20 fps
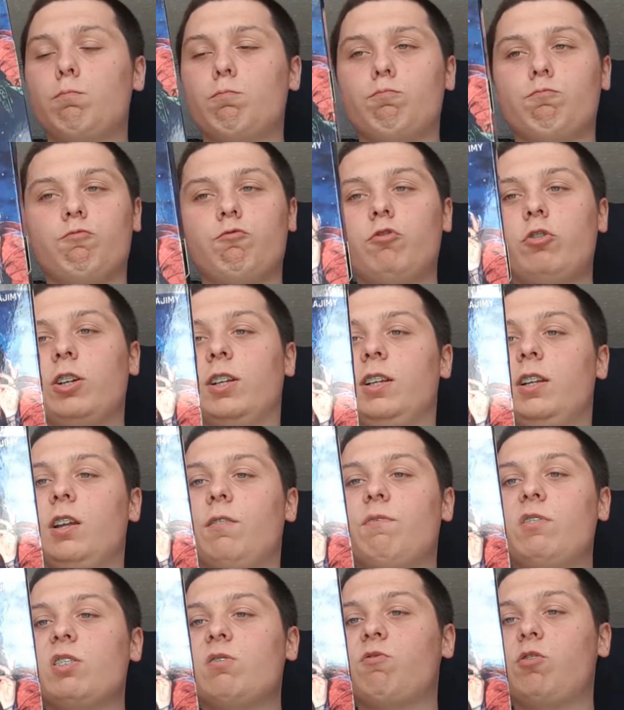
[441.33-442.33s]
Really love
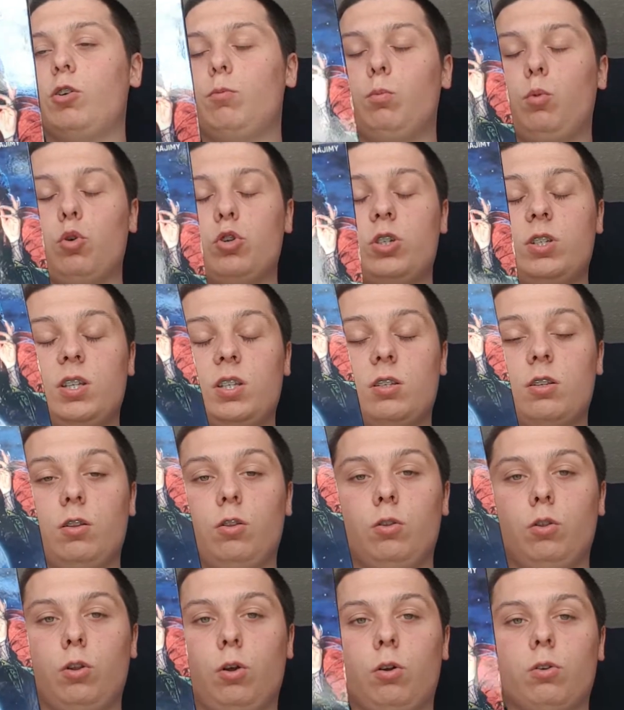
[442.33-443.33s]
this film, watched this
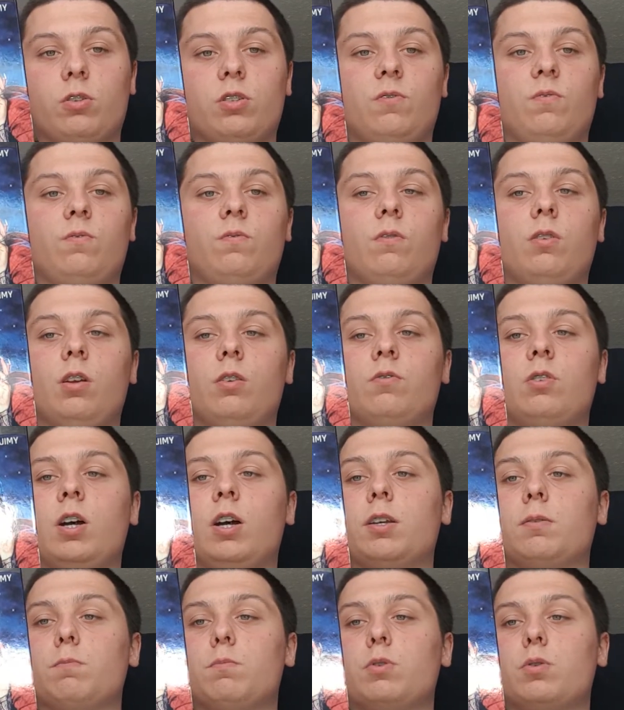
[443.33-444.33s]
lots of
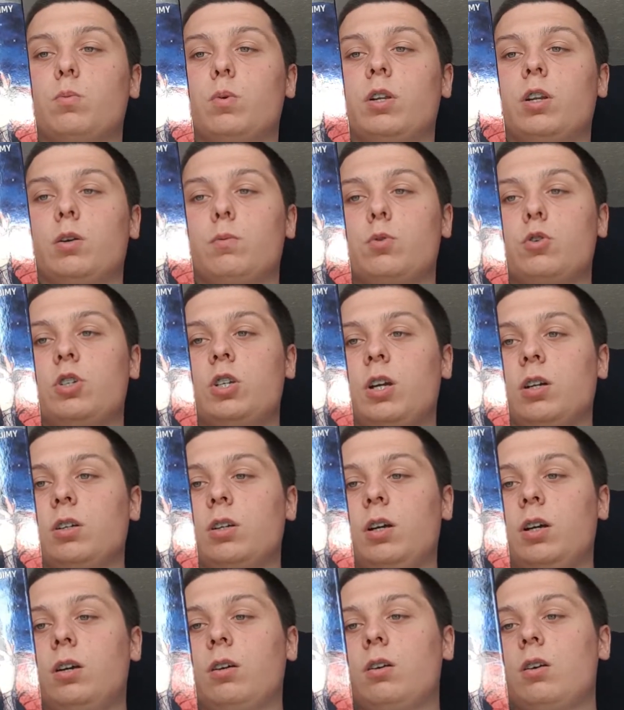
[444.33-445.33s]
times when I was
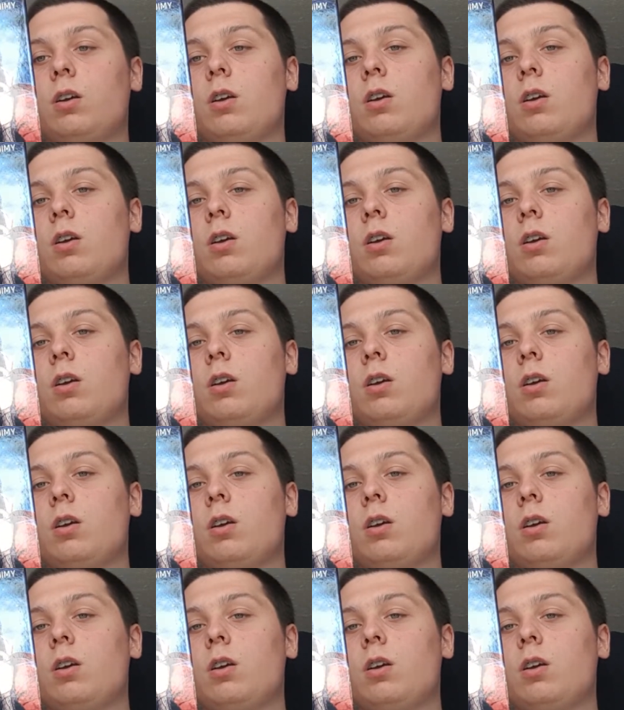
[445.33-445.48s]
younger.